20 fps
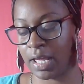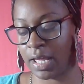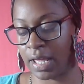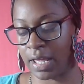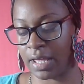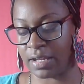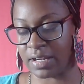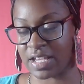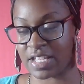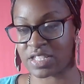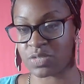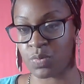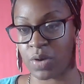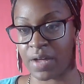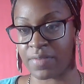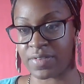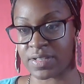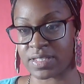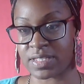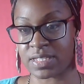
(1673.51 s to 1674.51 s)
And that's why
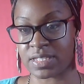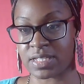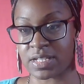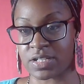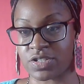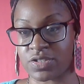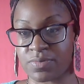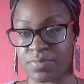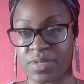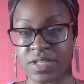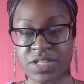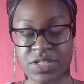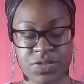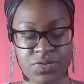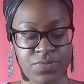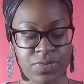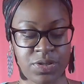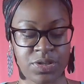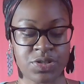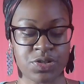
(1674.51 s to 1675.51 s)
this is such a
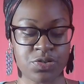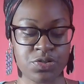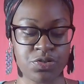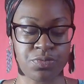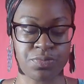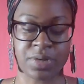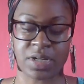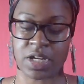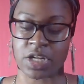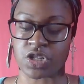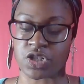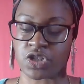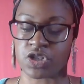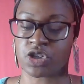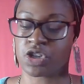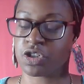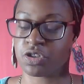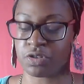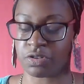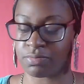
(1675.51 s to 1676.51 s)
mystery to you, because
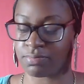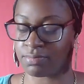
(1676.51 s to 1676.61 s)
you're